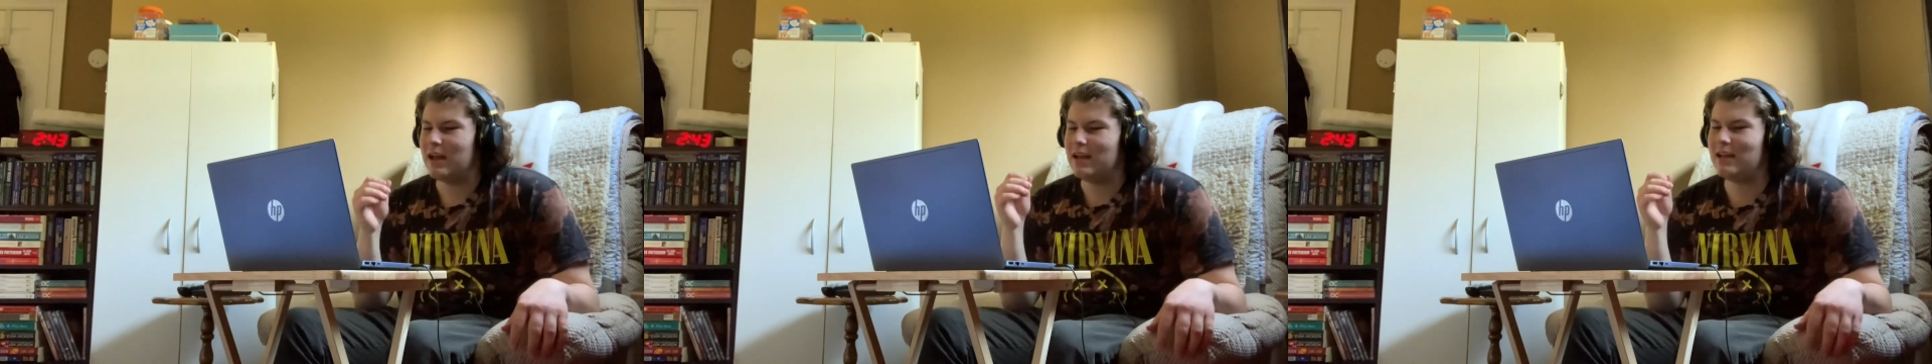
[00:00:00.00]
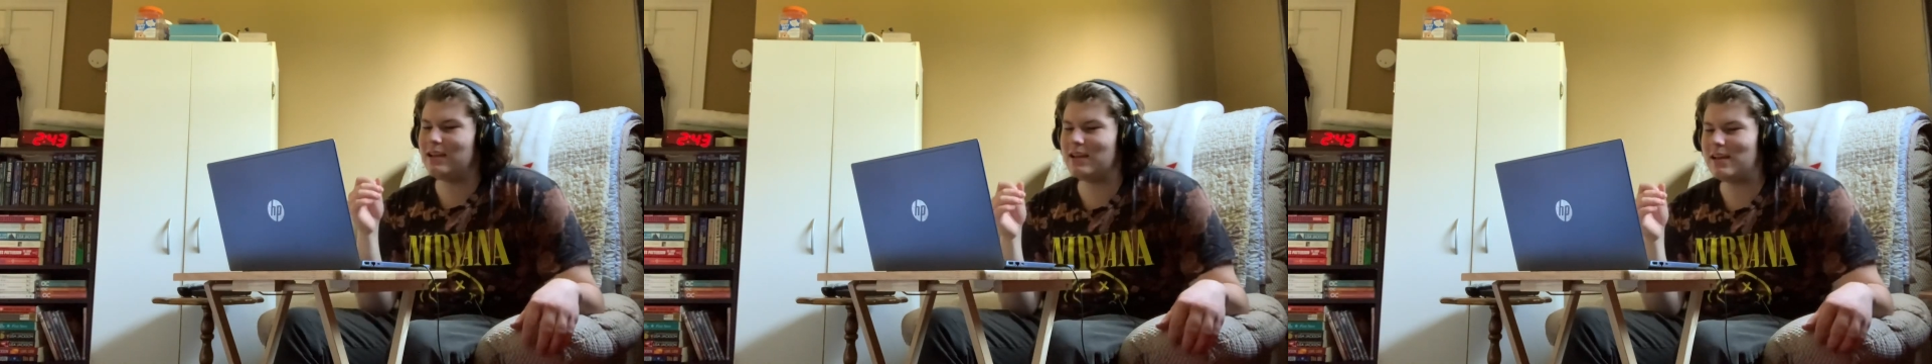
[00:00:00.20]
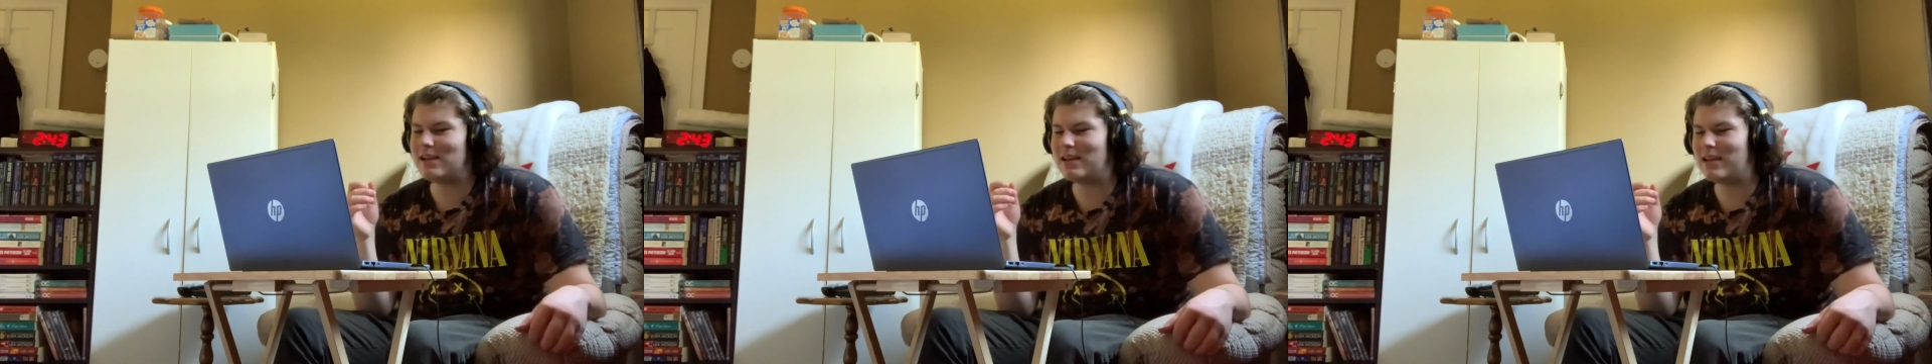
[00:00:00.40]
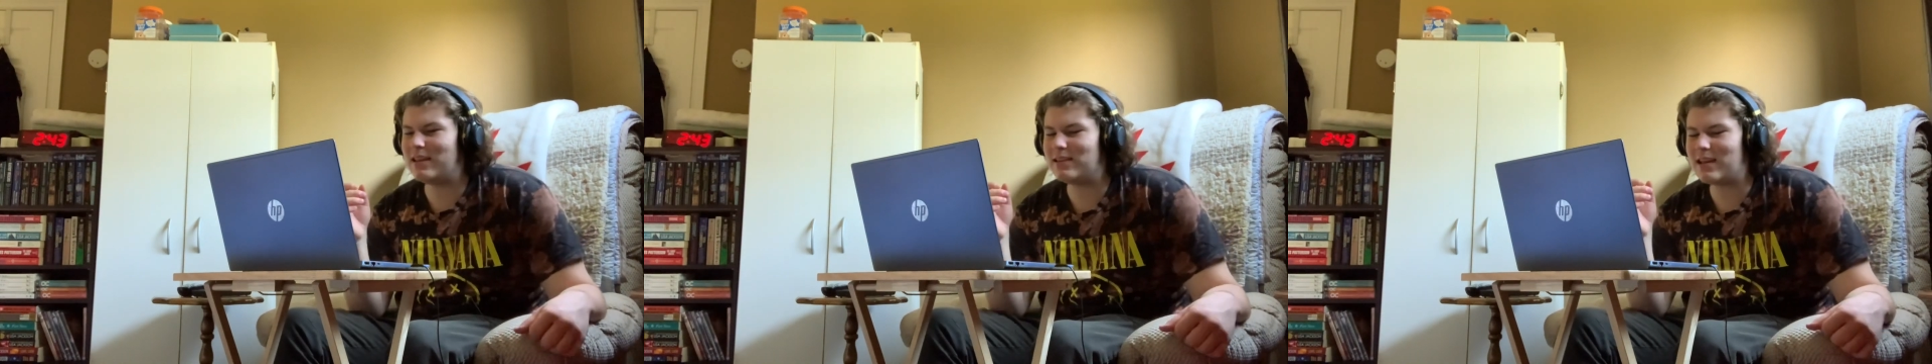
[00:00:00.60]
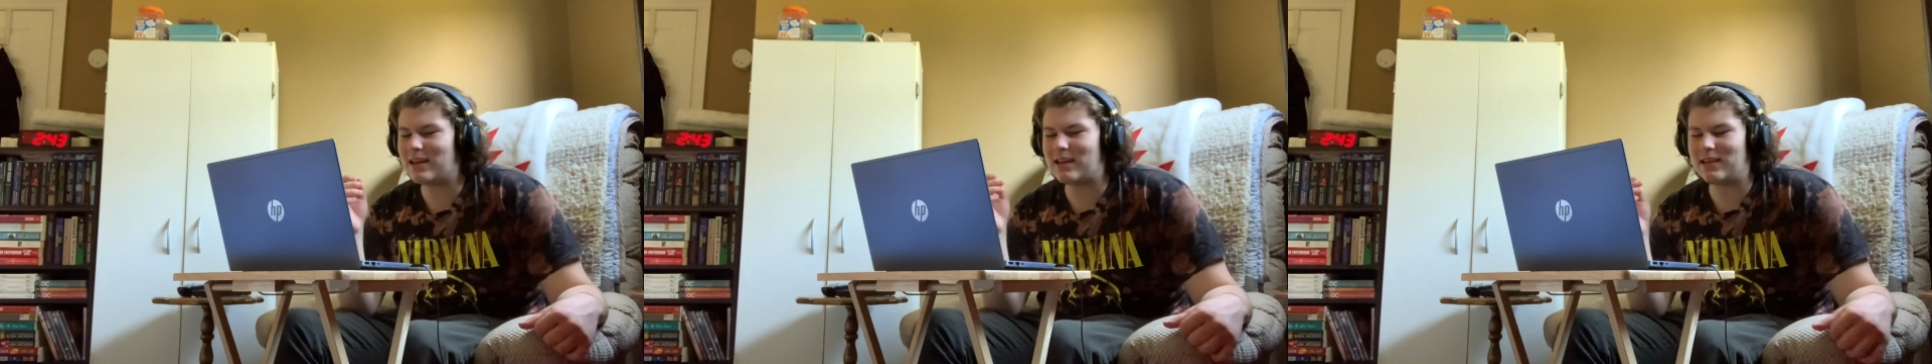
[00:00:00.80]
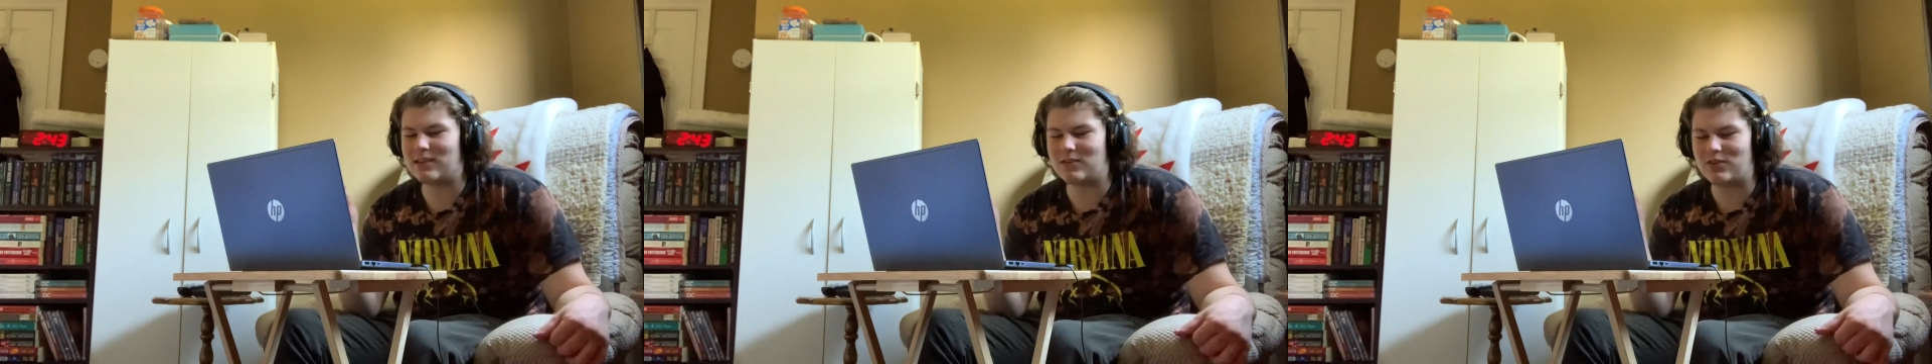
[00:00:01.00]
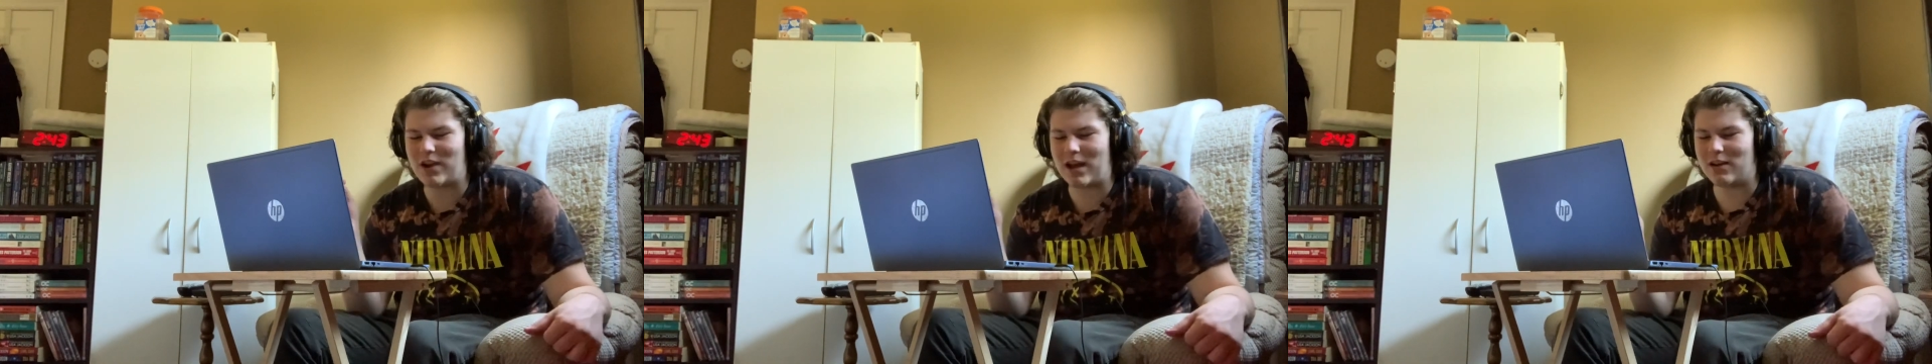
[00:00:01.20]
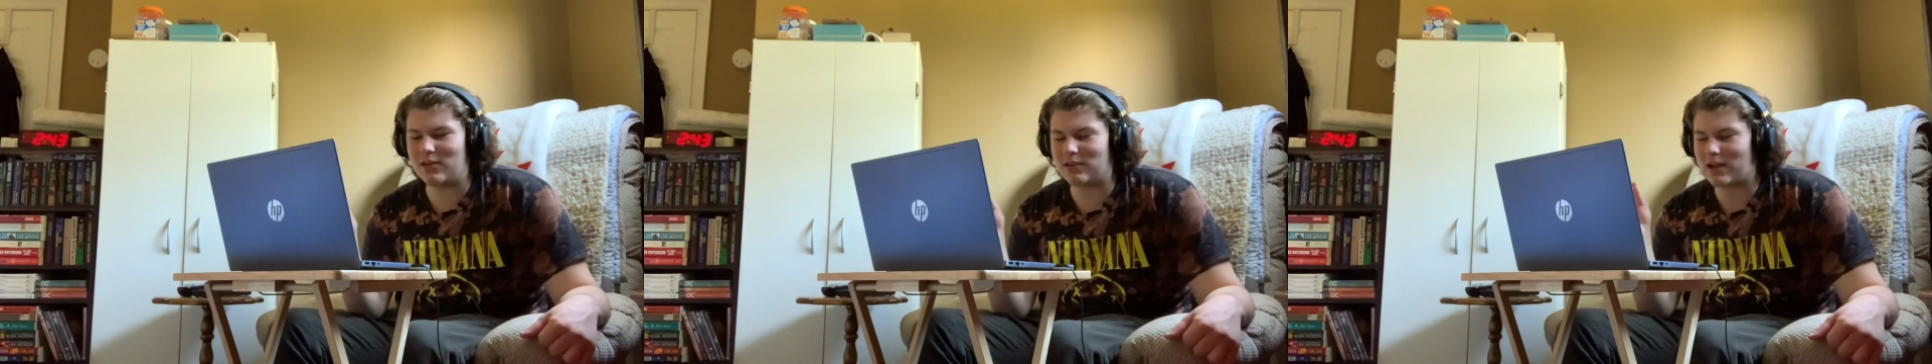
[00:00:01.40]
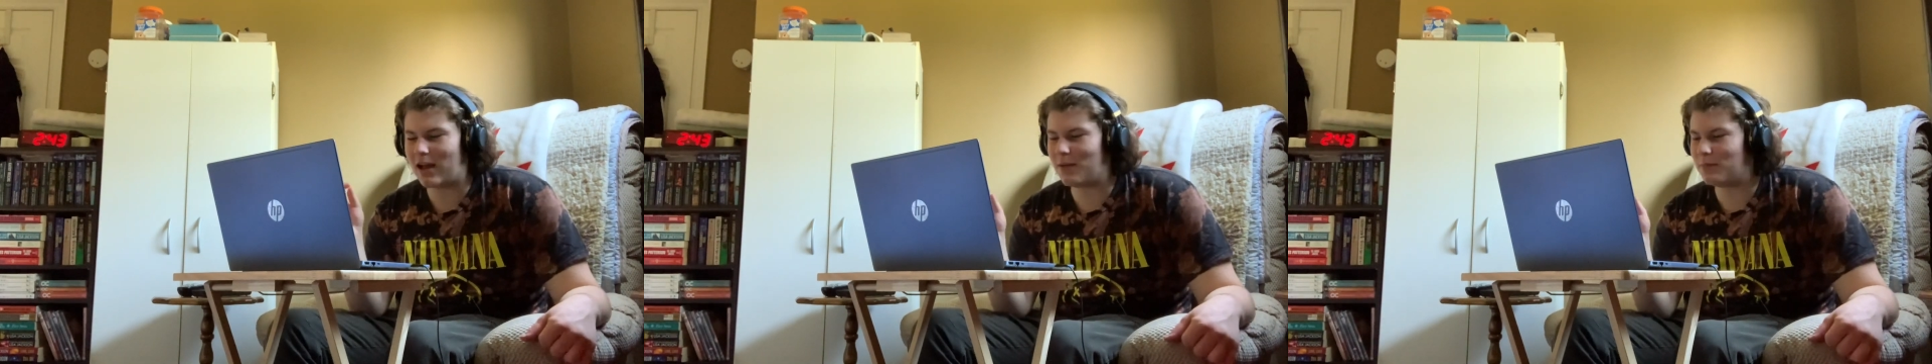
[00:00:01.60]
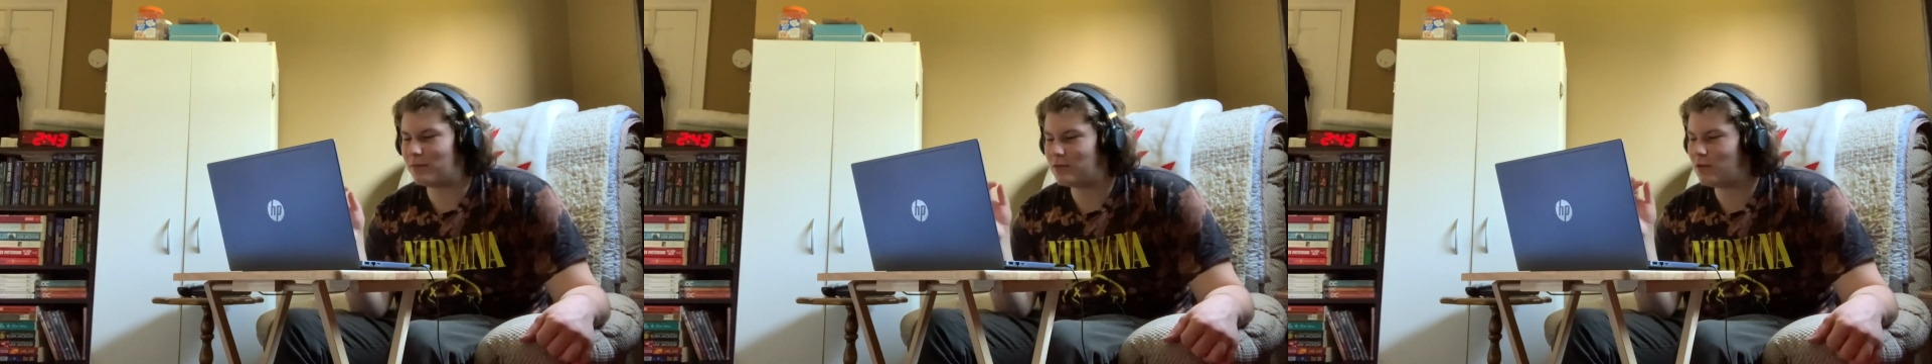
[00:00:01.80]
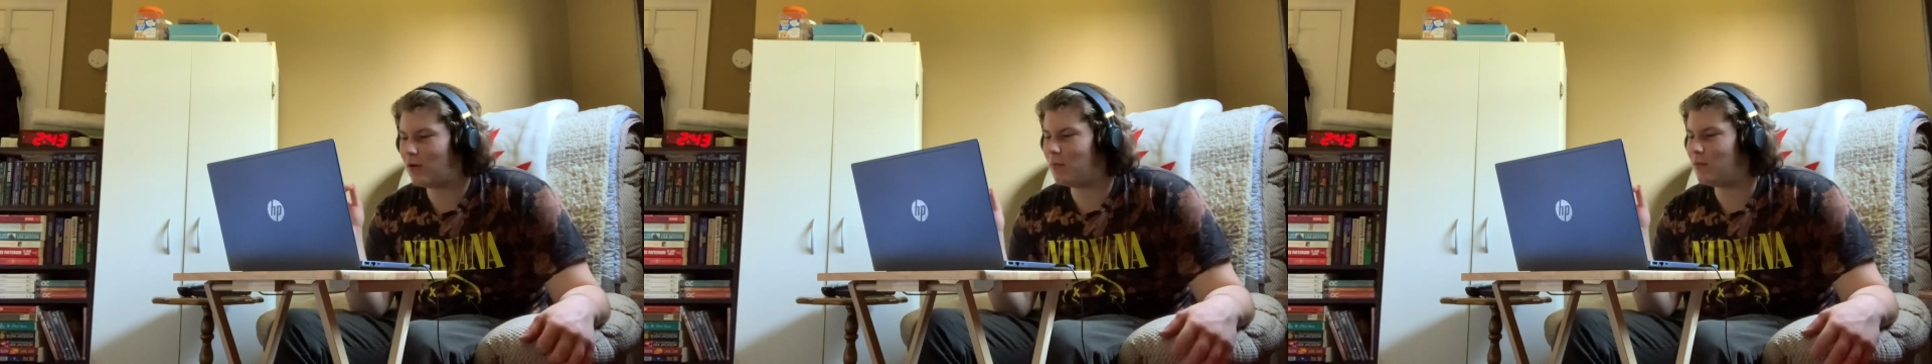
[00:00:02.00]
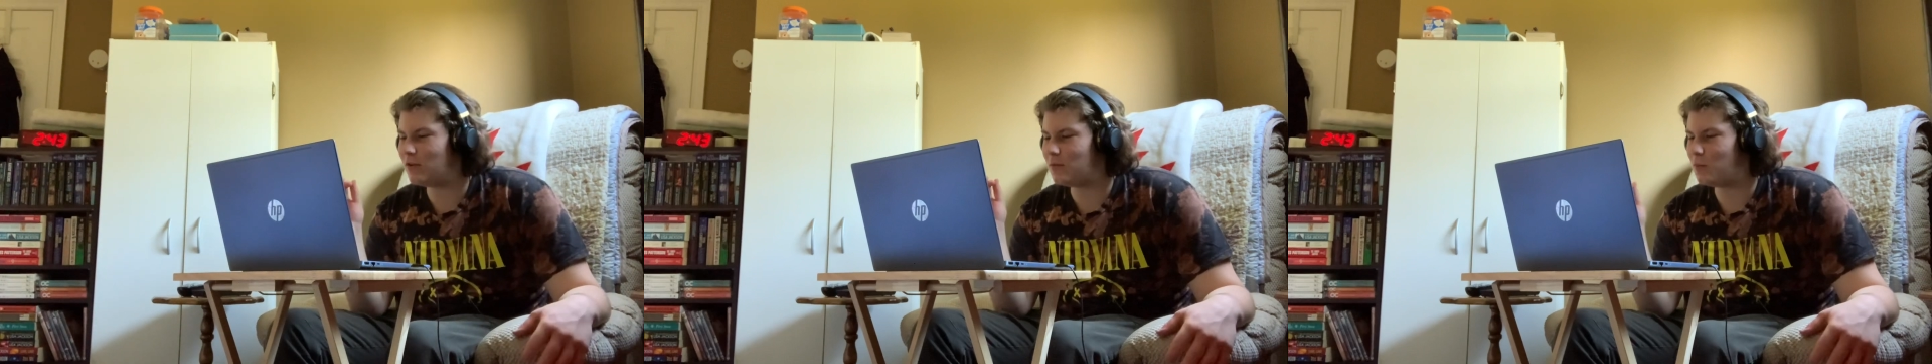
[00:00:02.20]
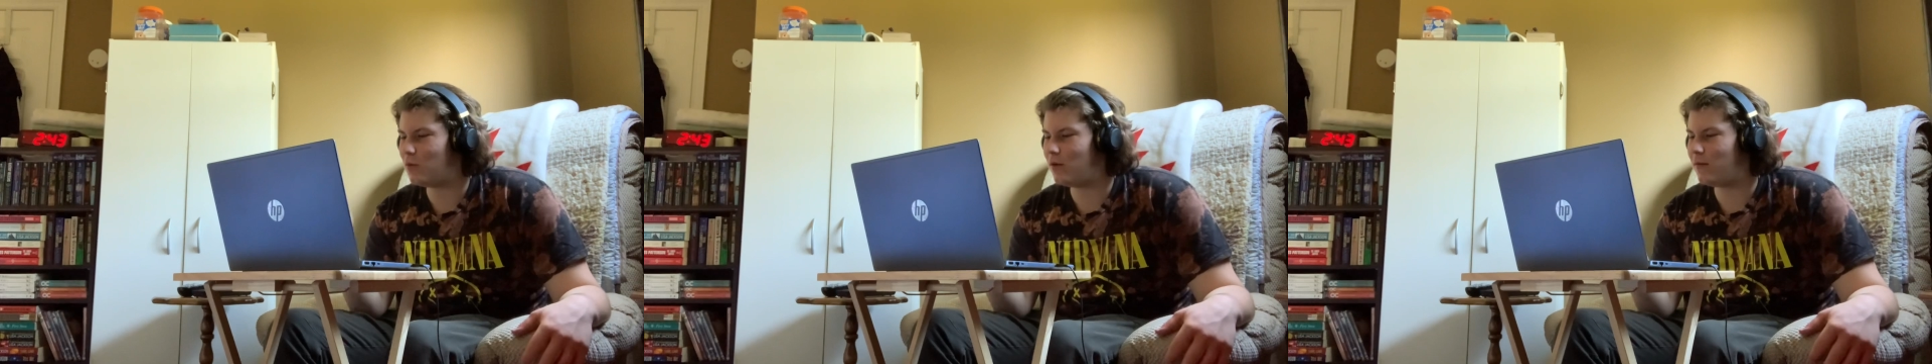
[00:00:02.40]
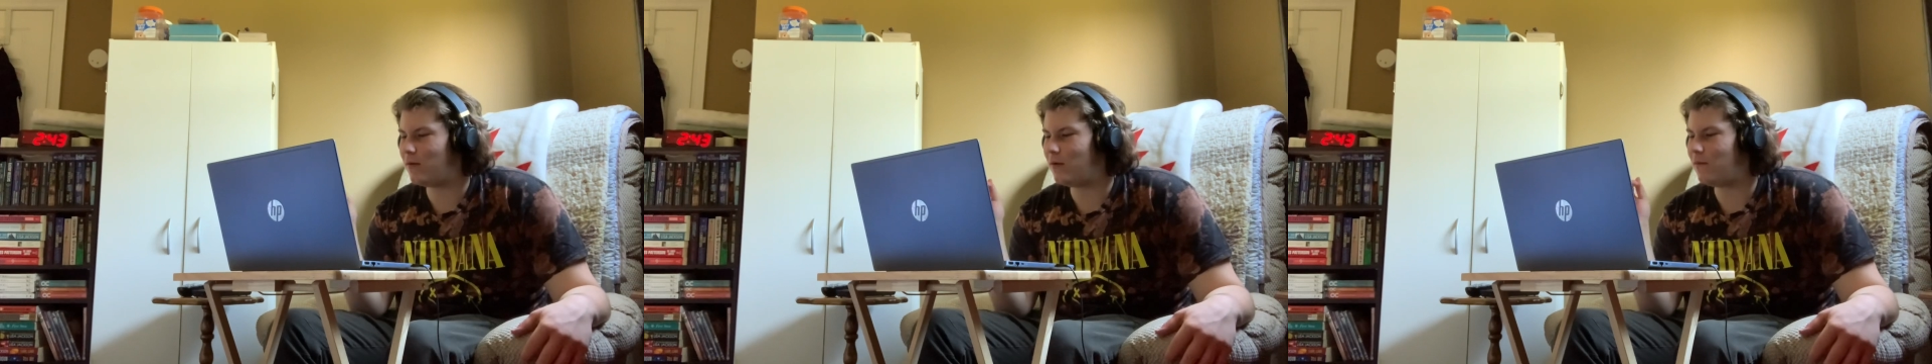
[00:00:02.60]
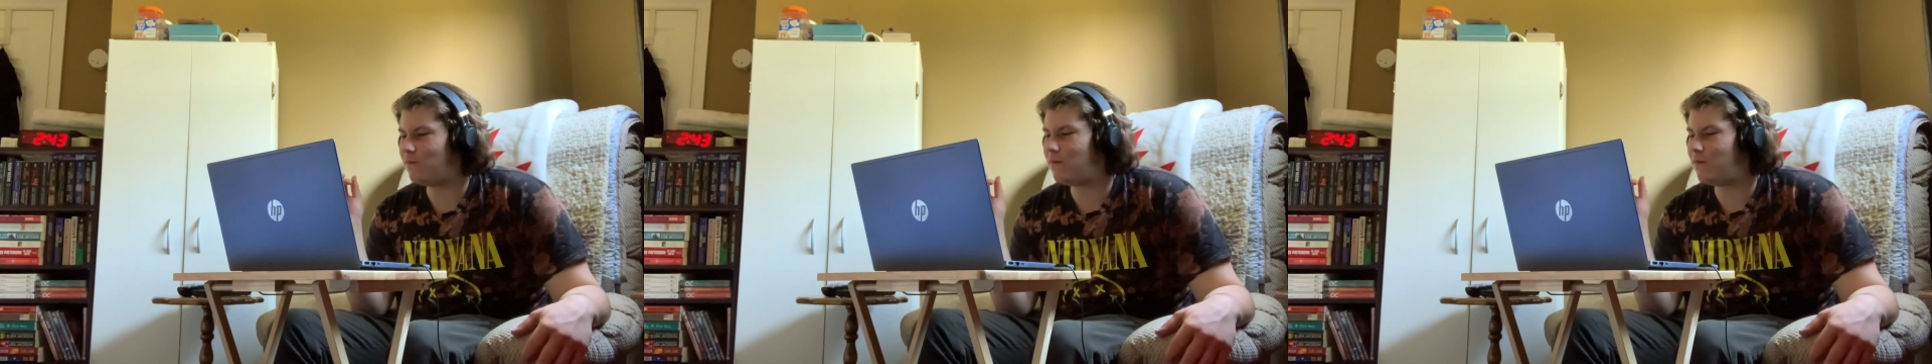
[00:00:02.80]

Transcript: He is like, his channel's gotten so much more